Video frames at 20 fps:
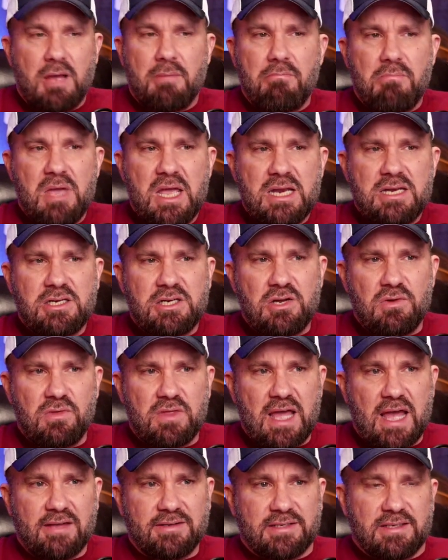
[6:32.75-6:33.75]

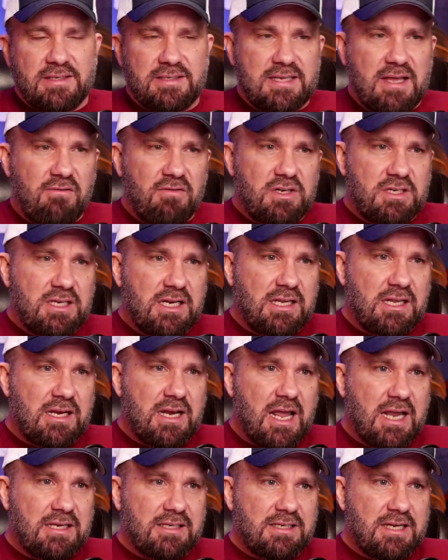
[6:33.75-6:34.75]
Mid-2017 to
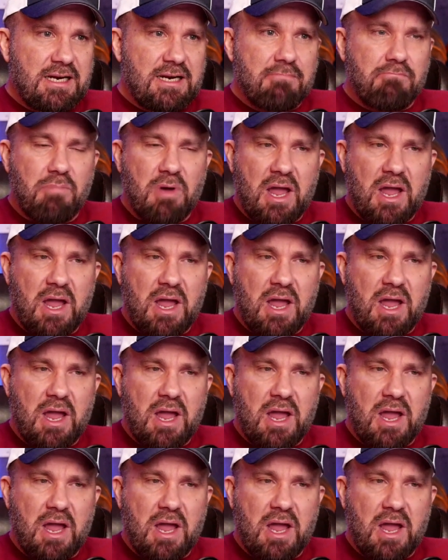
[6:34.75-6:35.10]
19,